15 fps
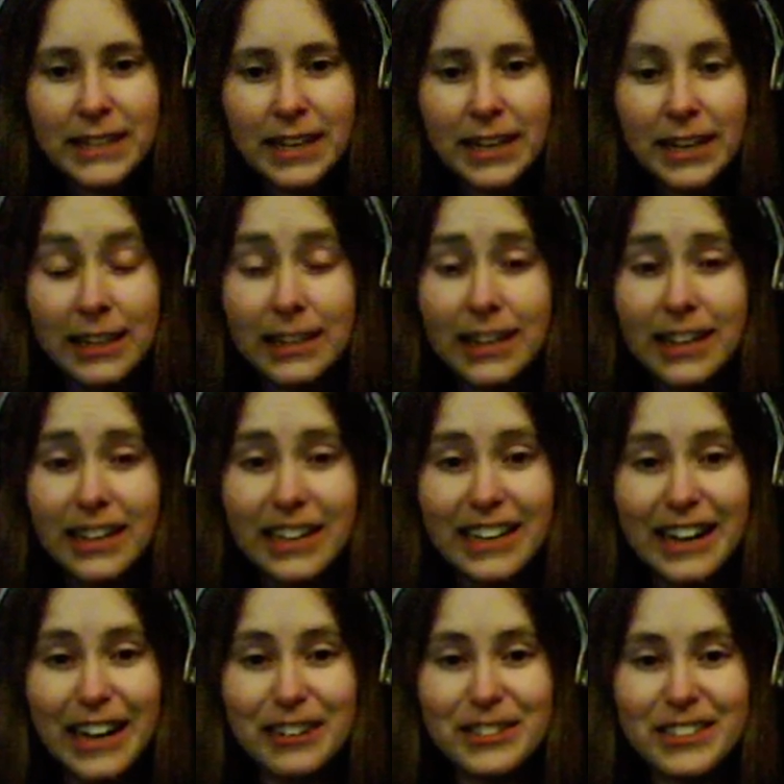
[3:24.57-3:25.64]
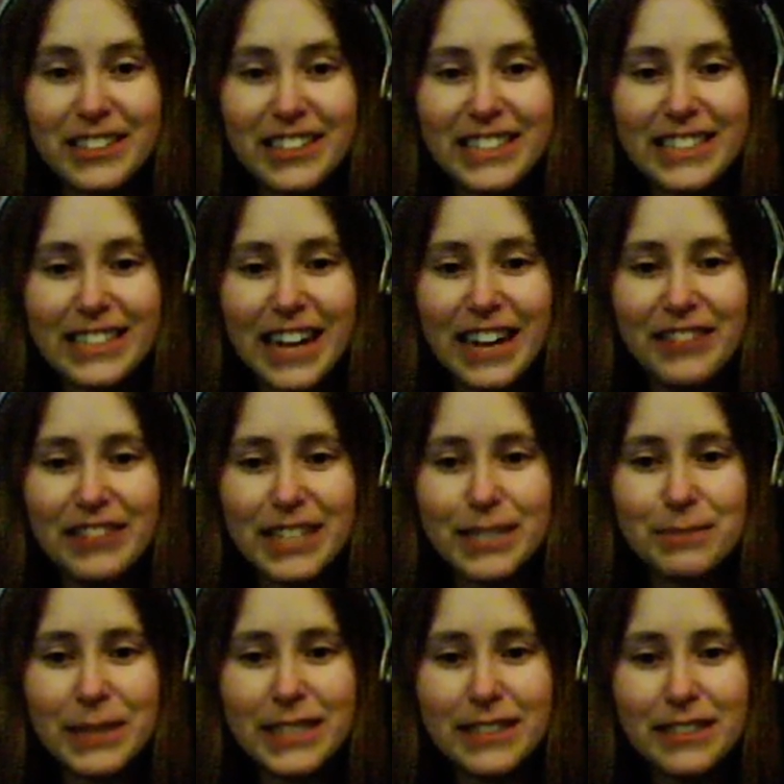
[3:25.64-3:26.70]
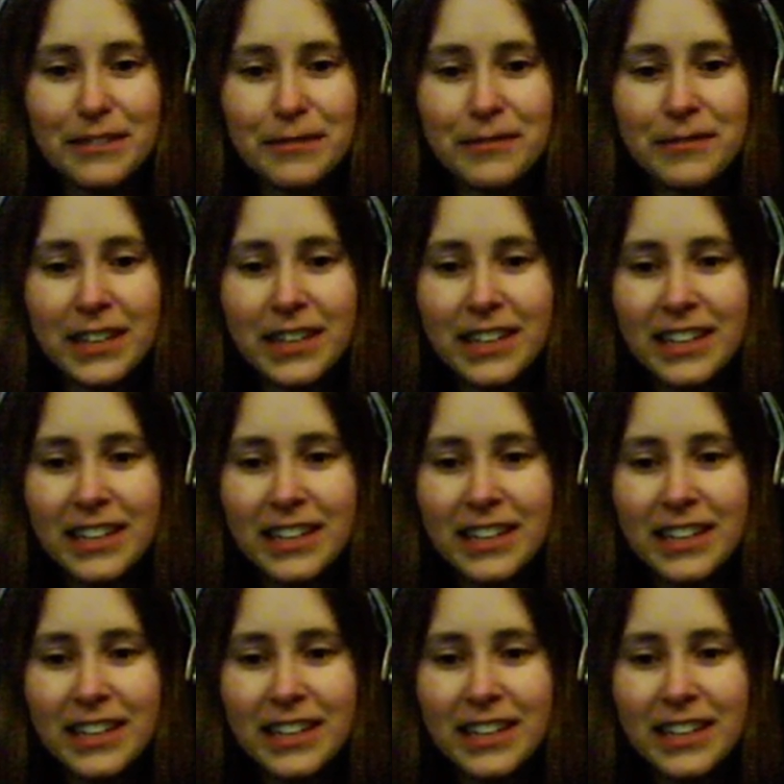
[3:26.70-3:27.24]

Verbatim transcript: and a Lena announcer. That's kind of expensive.